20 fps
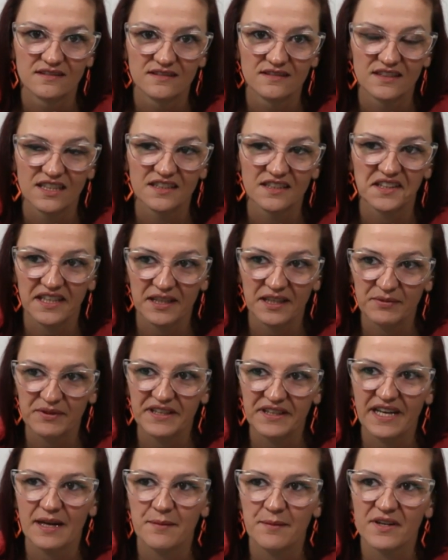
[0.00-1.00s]
and then so, i
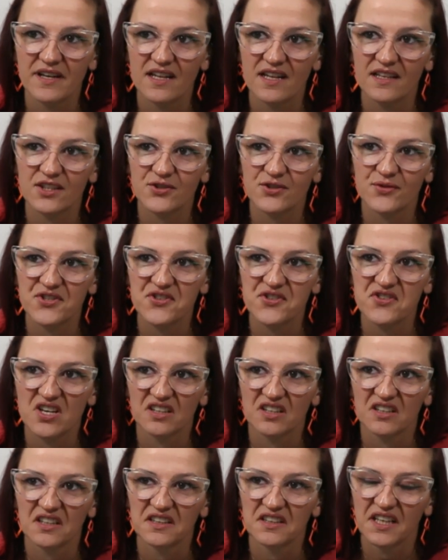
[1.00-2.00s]
became an electrician
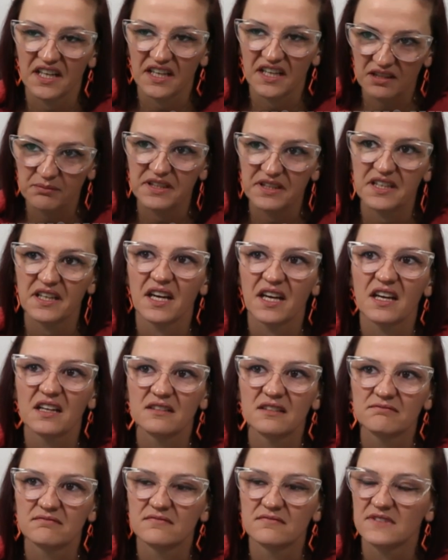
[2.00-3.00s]
and then i
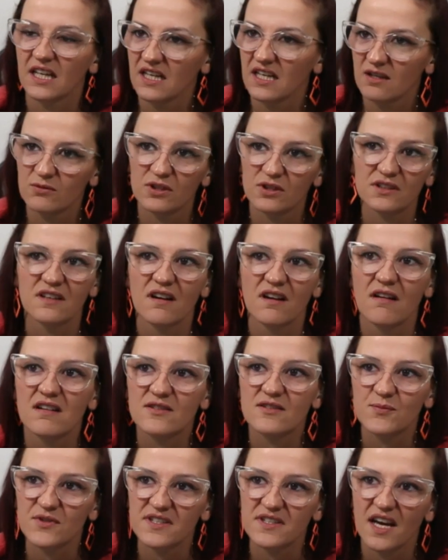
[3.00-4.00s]
became then i worked in
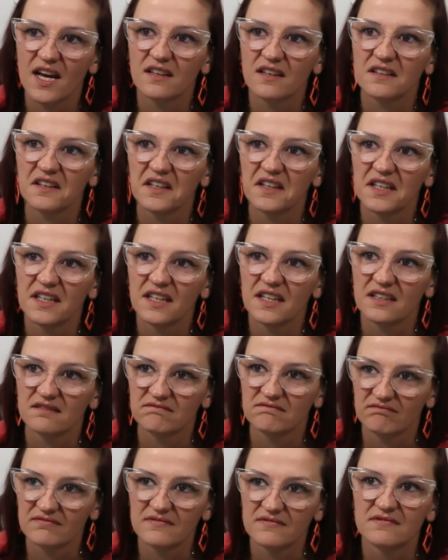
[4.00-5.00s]
hospitality
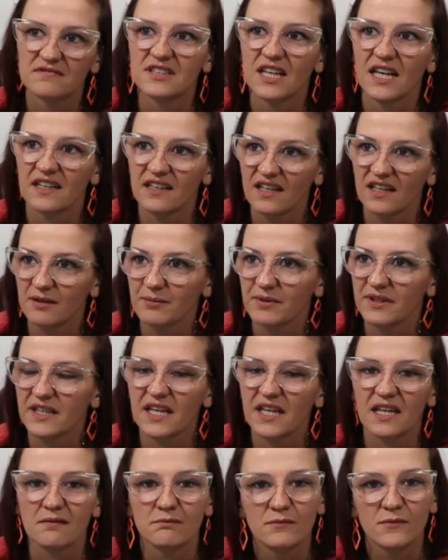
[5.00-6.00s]
and then i
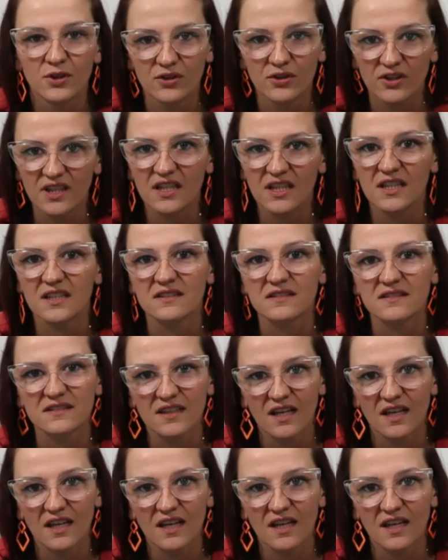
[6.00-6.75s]
became nerdy and started